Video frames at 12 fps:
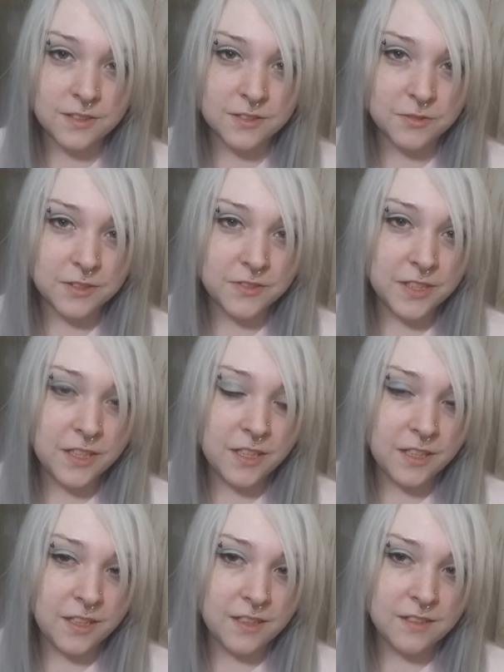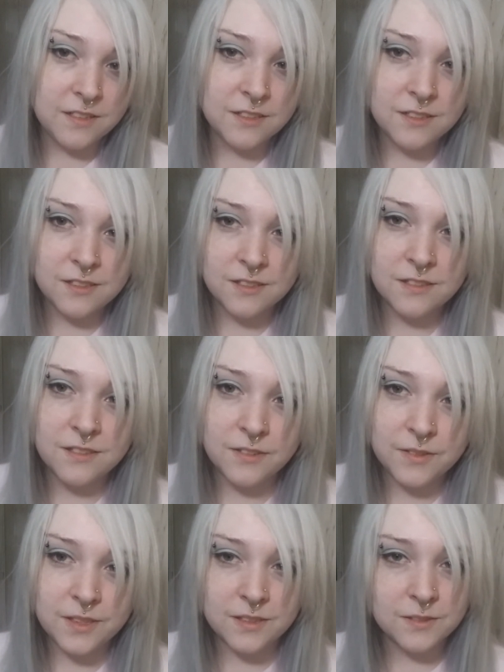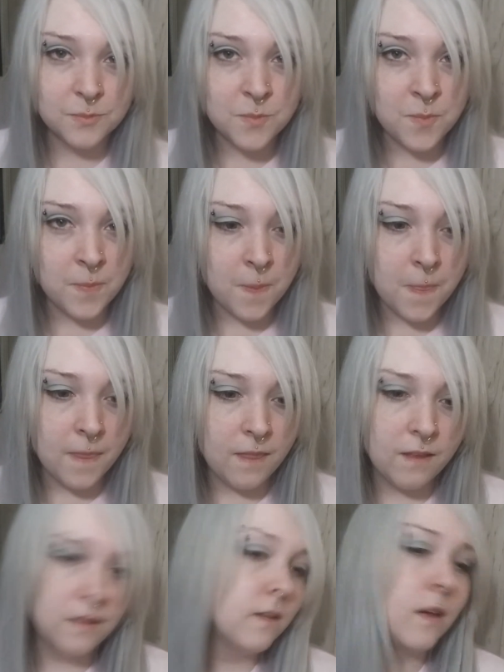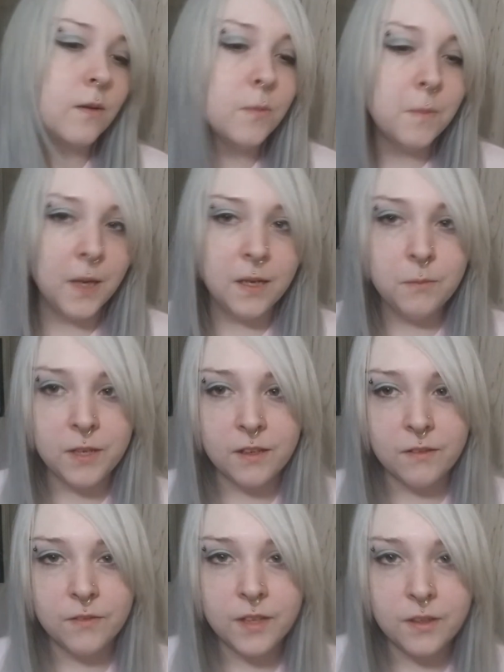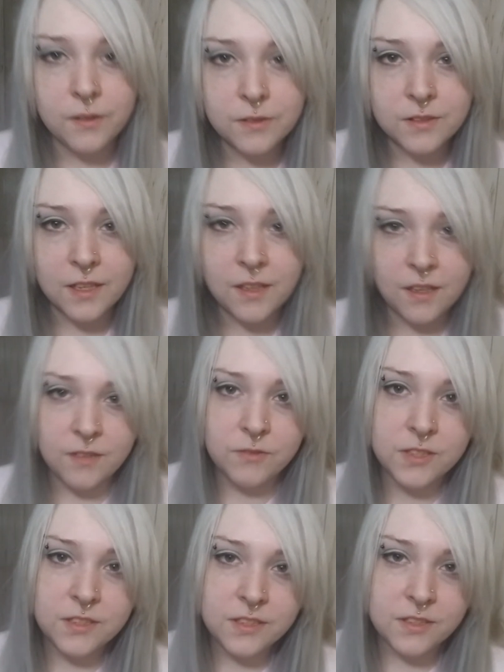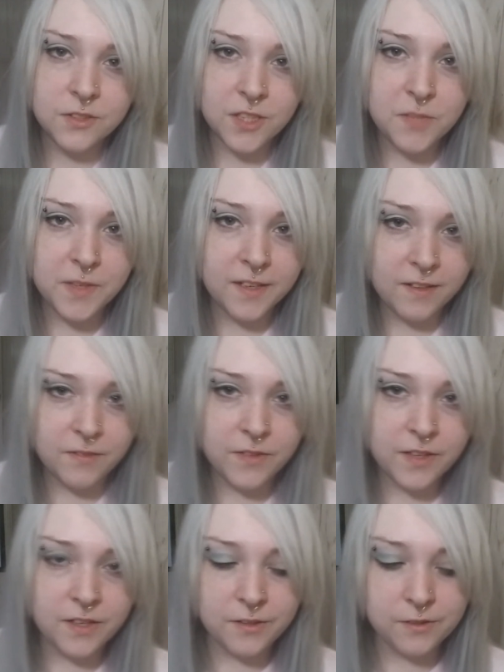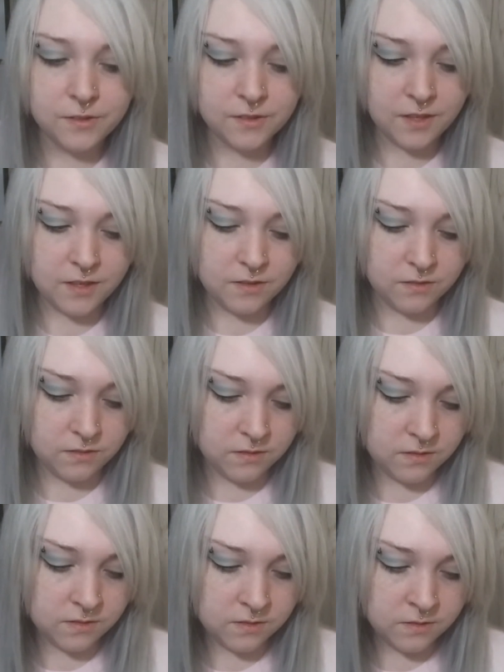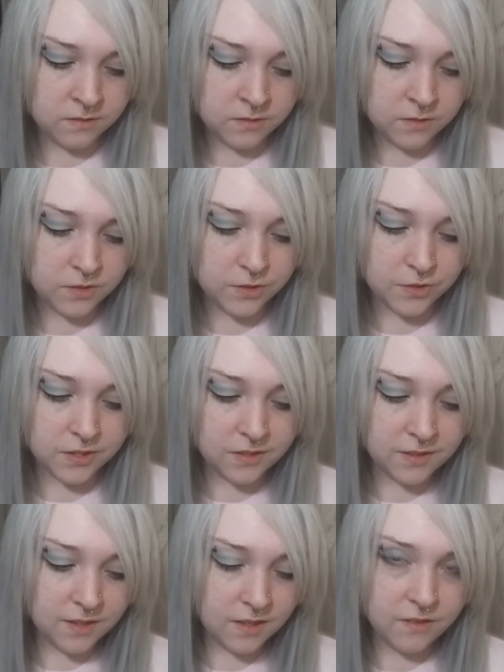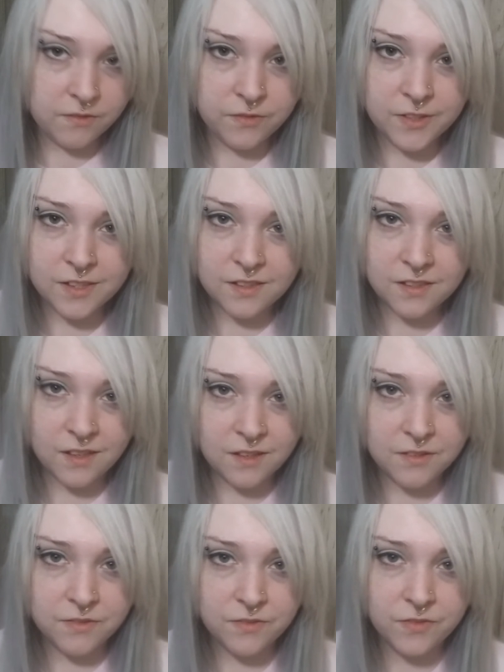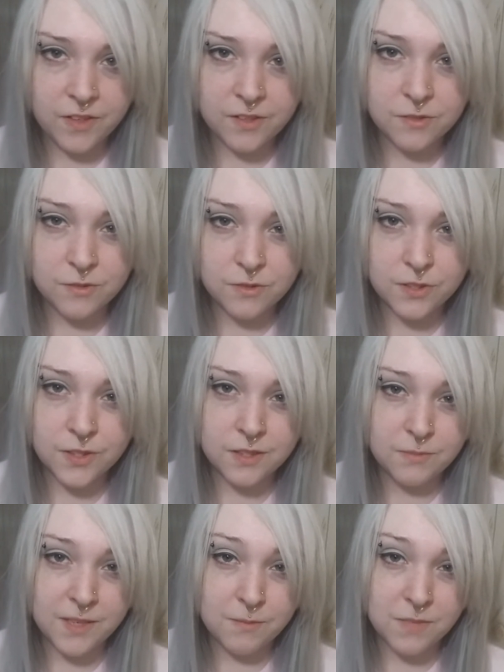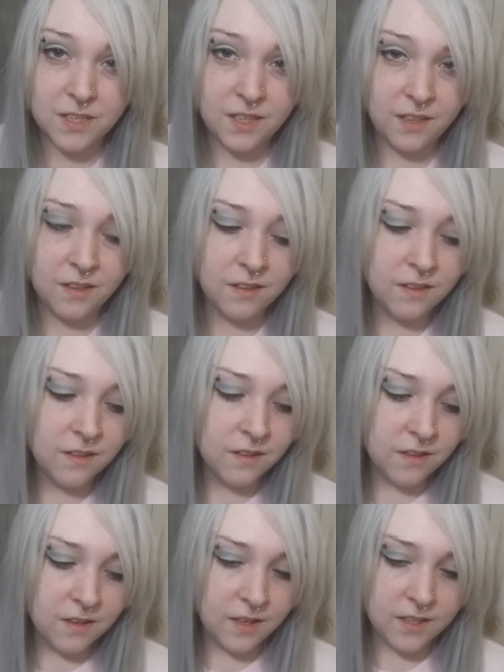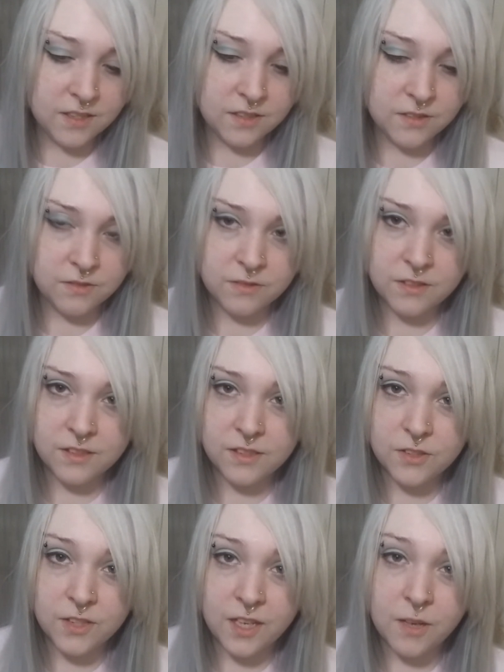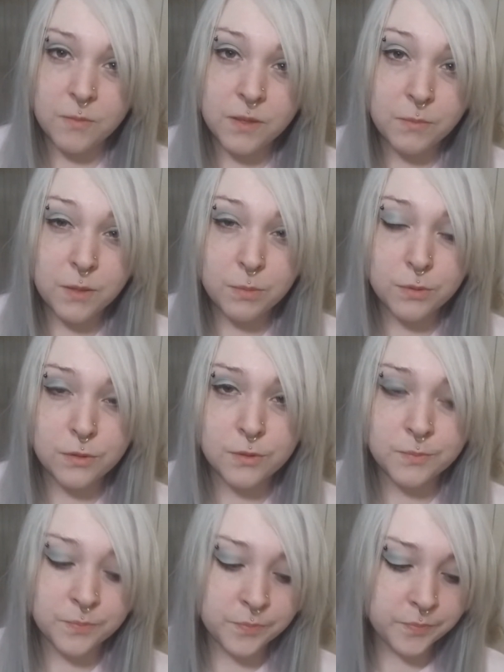just where we are, and I mean, I don't mind making videos. I really enjoy making the videos. I don't do it to get free stuff. I don't do it to make money. I just really enjoy helping people.